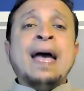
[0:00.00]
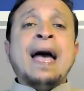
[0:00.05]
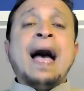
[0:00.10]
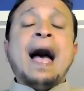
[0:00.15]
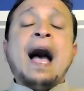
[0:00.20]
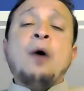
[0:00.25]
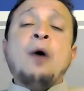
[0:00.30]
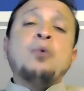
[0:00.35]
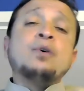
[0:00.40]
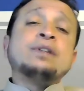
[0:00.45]

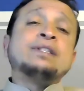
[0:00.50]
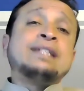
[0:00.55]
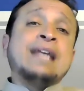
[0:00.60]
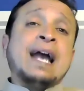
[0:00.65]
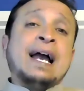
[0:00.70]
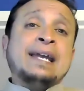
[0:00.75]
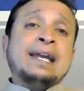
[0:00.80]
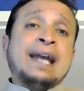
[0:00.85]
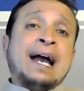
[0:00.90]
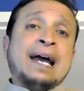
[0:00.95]
How was
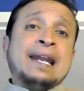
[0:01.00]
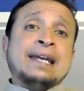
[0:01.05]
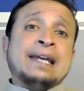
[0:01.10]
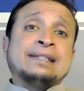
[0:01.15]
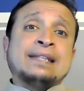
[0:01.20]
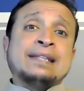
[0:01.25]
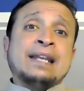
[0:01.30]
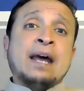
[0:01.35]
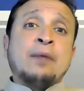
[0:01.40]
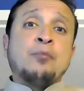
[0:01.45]
Yahya alayhi
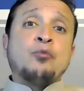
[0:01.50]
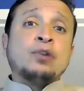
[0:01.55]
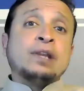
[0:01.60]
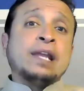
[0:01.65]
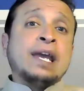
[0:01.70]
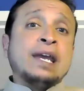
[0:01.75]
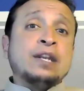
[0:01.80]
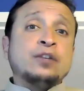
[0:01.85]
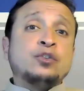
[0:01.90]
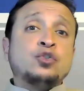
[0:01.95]
salam
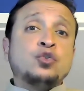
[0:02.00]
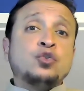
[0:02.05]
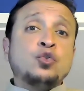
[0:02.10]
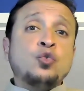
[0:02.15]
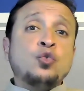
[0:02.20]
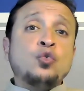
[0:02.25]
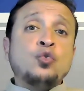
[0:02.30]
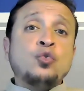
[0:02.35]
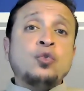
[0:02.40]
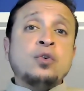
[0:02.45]
related
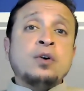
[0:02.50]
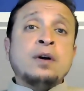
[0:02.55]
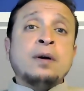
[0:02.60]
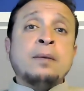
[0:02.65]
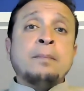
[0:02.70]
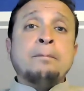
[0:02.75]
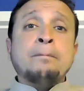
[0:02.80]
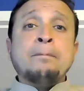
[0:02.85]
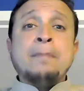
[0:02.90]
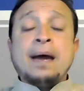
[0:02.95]
to
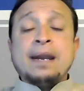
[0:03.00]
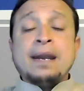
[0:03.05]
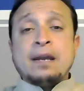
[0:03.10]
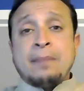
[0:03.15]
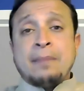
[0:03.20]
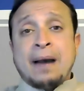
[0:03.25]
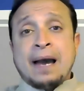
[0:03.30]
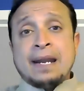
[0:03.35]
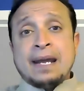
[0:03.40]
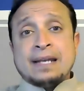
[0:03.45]

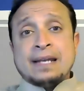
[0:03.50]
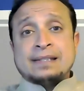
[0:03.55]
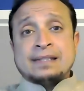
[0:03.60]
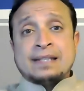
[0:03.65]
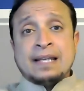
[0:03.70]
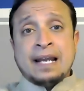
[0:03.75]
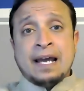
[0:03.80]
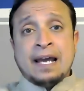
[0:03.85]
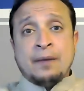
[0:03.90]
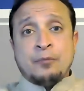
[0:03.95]
Maryam alayhi
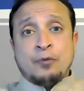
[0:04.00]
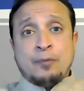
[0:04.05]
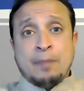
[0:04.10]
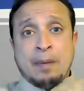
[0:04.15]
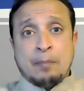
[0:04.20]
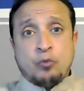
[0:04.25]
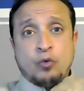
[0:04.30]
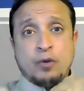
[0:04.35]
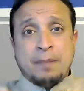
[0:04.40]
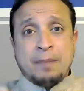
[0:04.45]
salam?
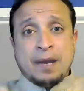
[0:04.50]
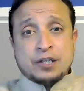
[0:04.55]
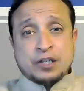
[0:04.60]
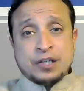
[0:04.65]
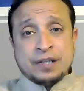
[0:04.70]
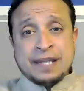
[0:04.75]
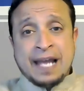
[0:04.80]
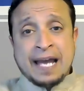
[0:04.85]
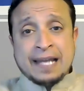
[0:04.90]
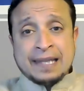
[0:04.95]
Remember, we
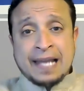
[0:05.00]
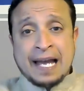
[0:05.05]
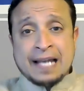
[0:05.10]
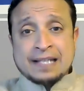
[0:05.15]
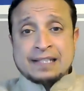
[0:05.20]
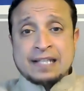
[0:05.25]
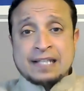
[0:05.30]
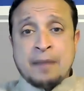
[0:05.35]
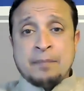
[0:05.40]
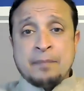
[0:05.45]
mentioned that
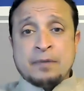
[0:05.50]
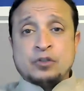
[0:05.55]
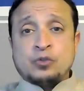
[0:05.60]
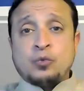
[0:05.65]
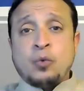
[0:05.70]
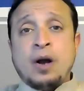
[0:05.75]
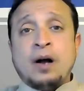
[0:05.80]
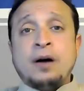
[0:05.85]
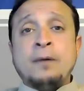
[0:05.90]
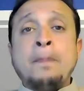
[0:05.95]
last time as
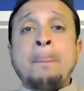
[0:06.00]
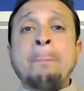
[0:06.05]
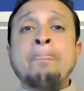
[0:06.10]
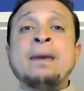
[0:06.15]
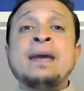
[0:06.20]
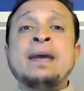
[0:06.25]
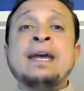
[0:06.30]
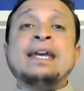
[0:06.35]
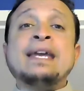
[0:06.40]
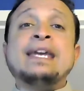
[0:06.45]
well.
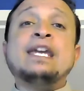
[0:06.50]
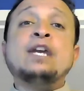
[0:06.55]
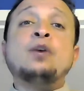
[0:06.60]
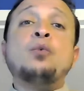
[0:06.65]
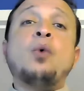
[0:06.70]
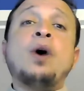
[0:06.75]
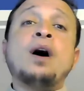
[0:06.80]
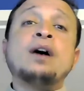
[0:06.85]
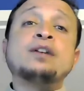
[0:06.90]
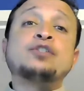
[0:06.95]
He
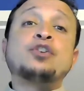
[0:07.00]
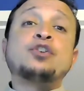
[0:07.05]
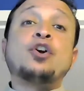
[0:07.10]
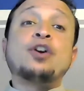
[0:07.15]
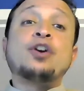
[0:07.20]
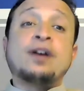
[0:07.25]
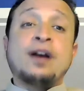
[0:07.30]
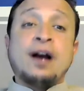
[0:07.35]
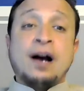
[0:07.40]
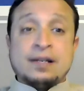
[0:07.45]
was
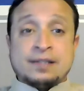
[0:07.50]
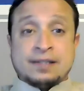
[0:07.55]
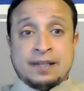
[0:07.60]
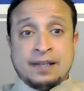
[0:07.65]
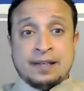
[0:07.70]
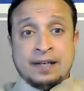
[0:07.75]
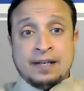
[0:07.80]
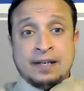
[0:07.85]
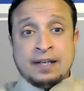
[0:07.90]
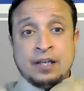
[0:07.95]
her
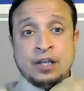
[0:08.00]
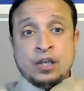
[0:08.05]
cousin.